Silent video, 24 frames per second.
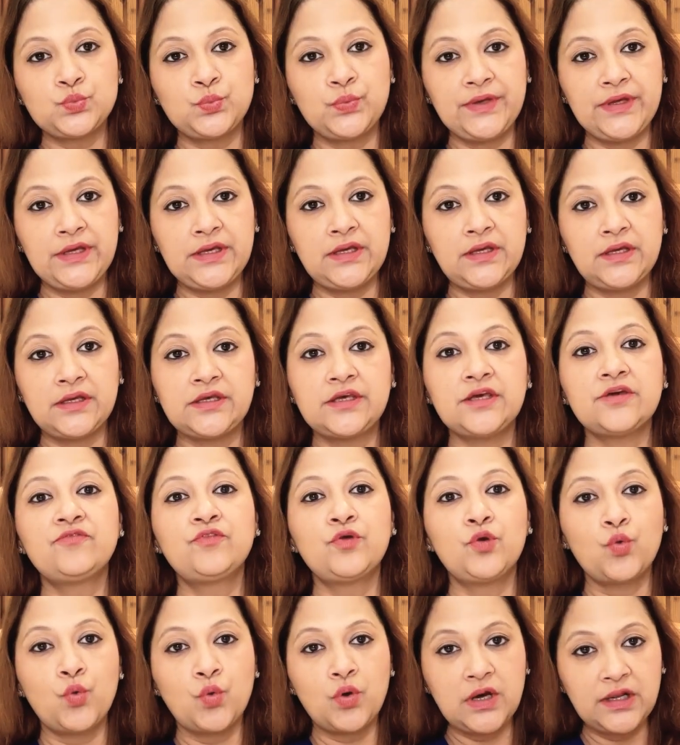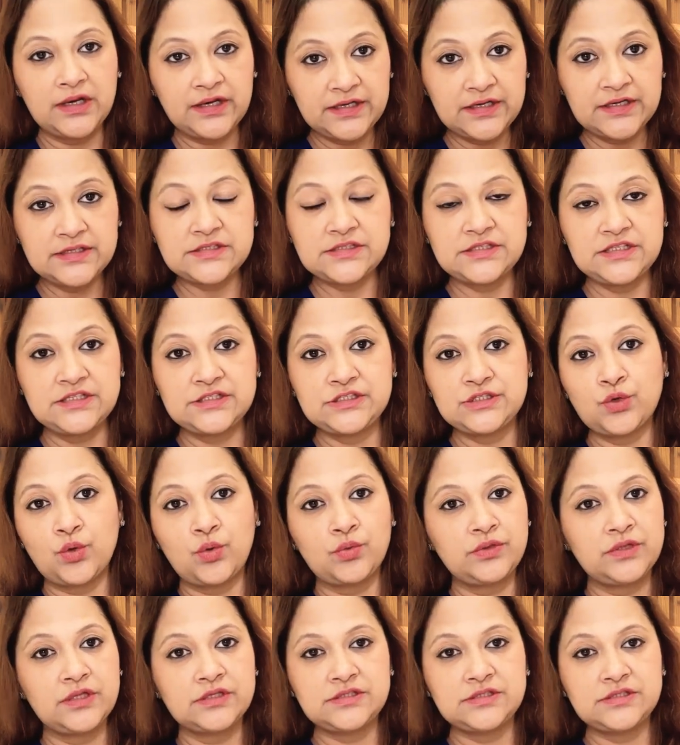we give local anesthesia on the